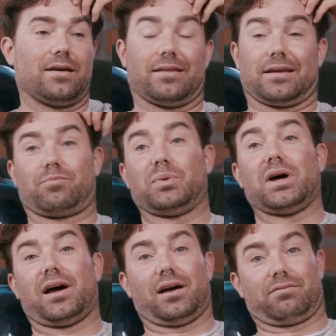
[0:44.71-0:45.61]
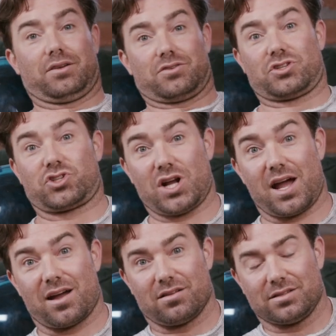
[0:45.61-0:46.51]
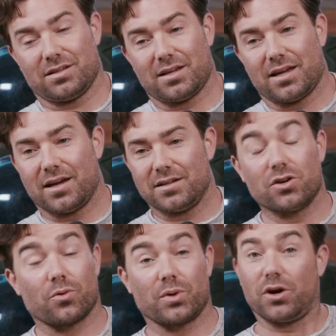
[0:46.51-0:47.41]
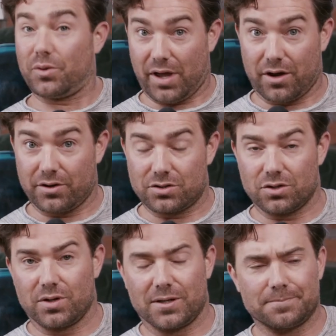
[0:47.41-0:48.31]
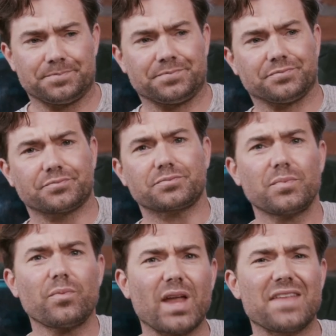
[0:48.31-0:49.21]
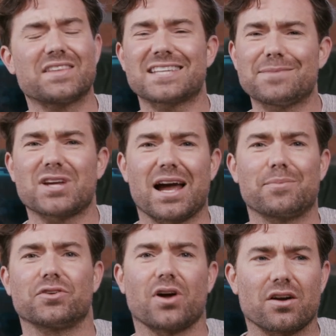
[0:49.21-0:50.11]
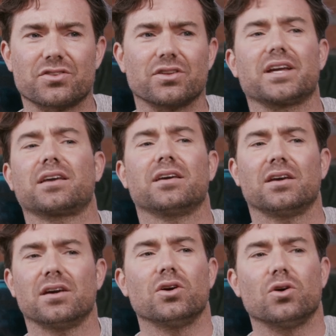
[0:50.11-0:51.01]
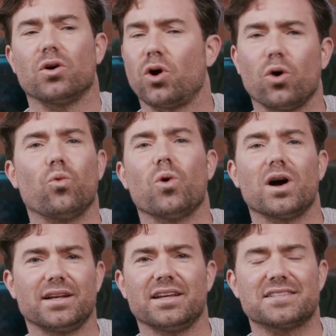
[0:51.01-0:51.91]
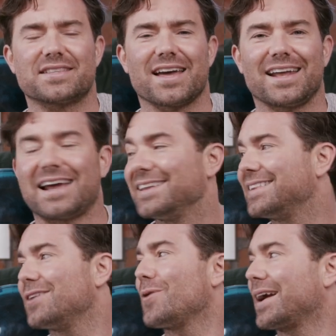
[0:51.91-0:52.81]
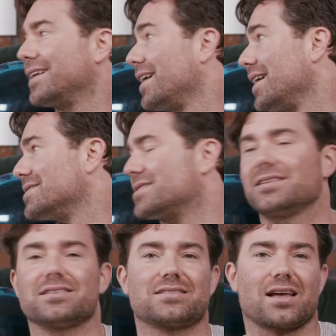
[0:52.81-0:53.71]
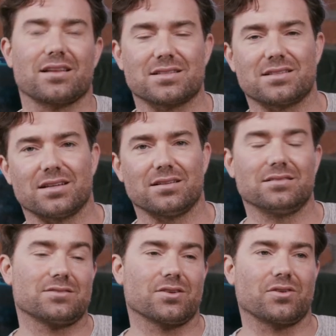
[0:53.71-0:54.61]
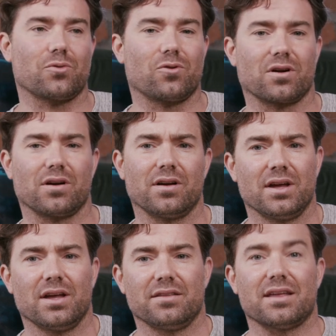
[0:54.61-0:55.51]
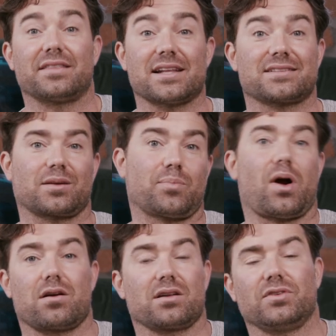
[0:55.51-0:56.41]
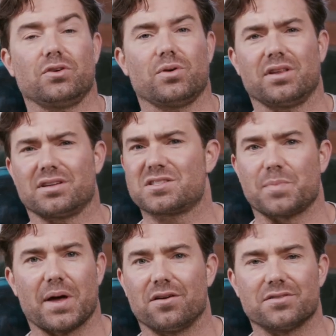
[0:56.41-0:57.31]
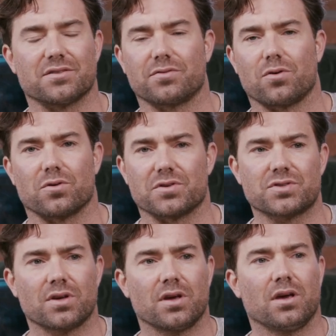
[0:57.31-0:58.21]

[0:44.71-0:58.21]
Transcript: Like, bah, here's a child. And you don't really know what the hell you're doing. At the same time, your dogs are like, oh, what is that? I think they recognize, at least Sally's did, and so did Aura, that that's like part of you. I think smells, of course.